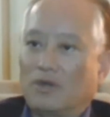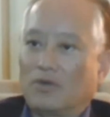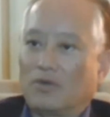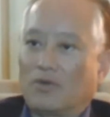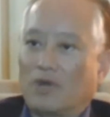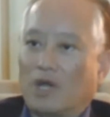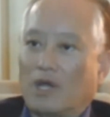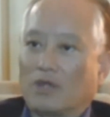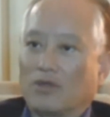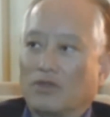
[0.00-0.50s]

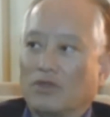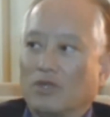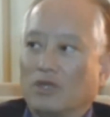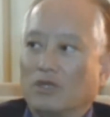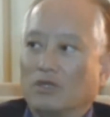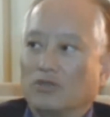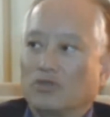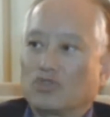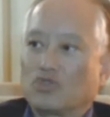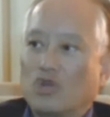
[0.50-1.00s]
rather
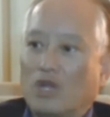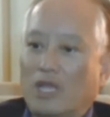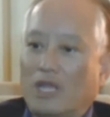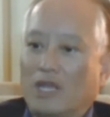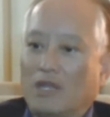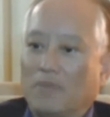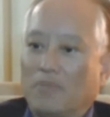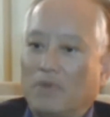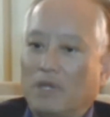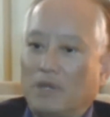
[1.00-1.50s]
than
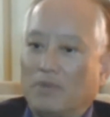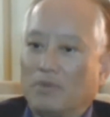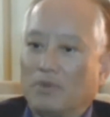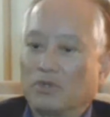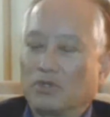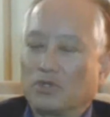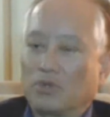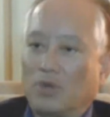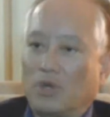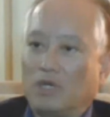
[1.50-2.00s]
training
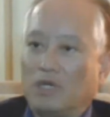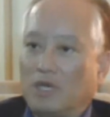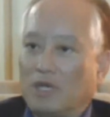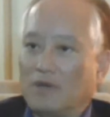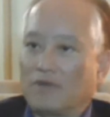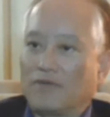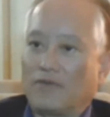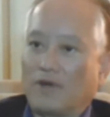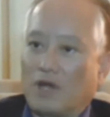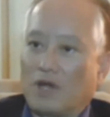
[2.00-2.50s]
people to
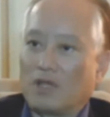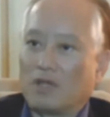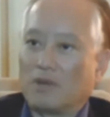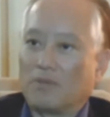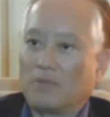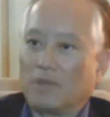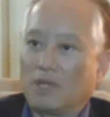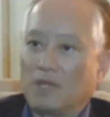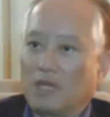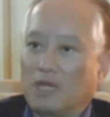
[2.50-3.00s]
identify
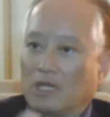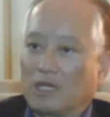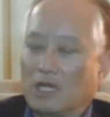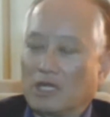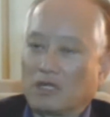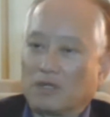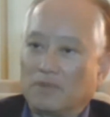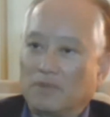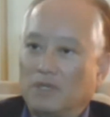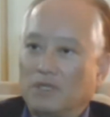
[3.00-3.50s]
them and then
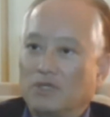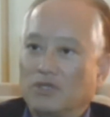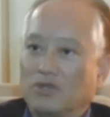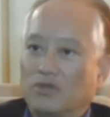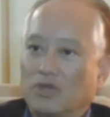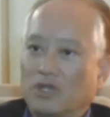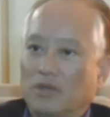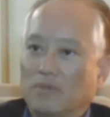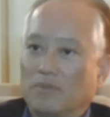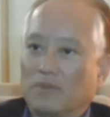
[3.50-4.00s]
get them into
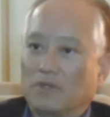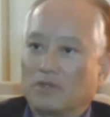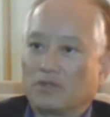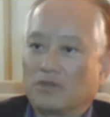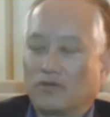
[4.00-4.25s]
treatment.